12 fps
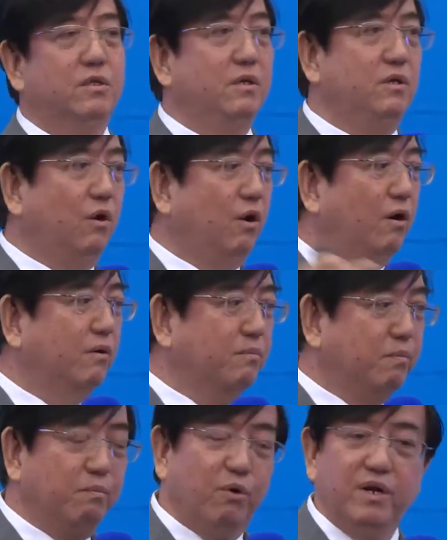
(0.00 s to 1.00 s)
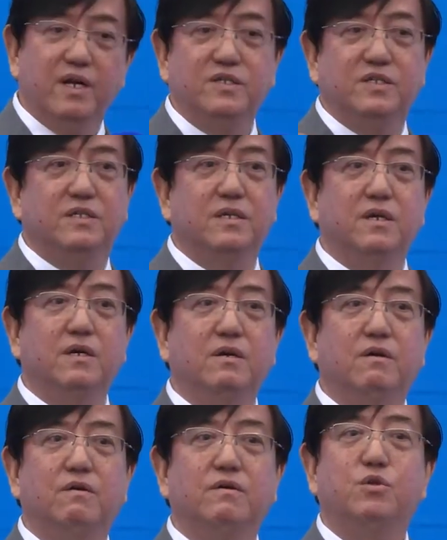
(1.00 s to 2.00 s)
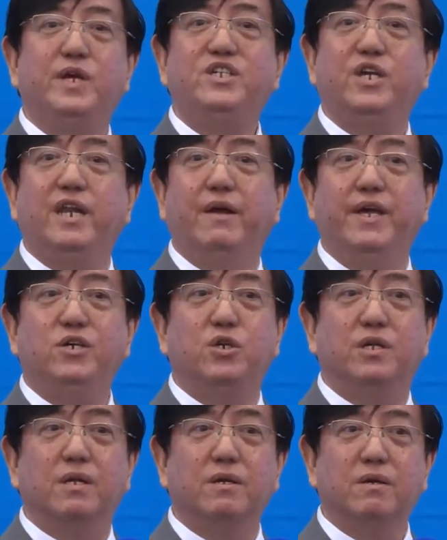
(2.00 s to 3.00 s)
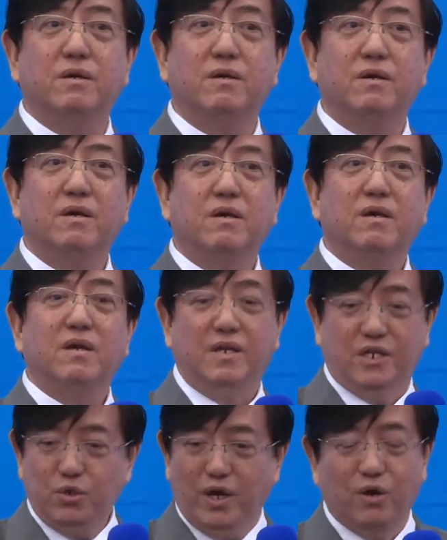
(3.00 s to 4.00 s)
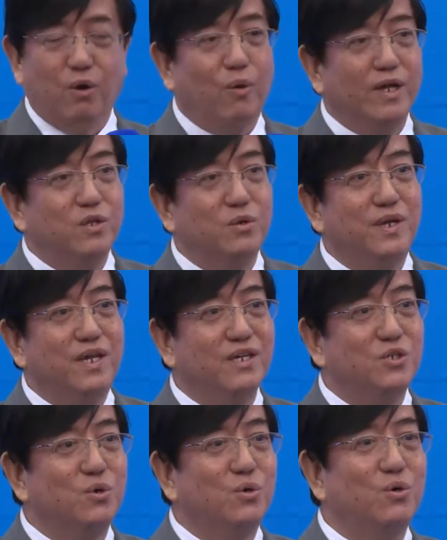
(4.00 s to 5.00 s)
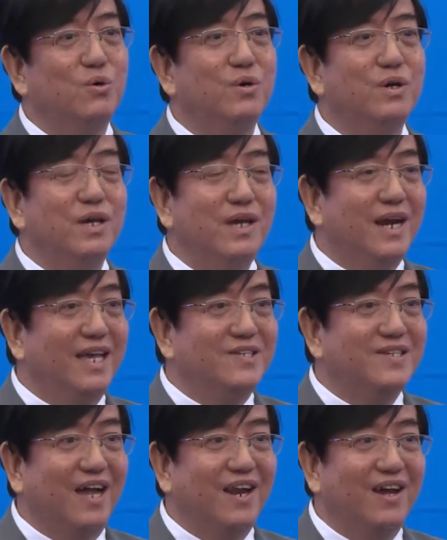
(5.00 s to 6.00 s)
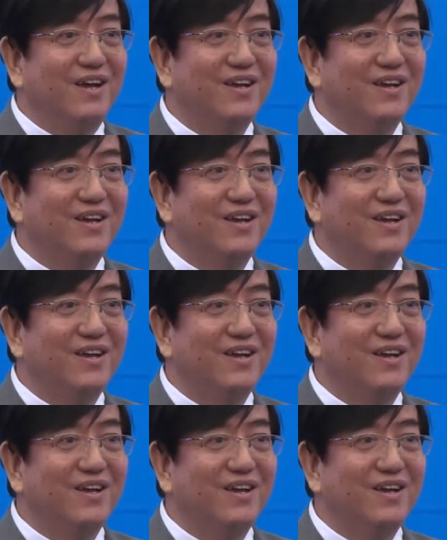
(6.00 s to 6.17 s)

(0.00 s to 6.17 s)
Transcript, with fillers: Your bonus, 3 generations. That's why I got 1 3-year-old grandson.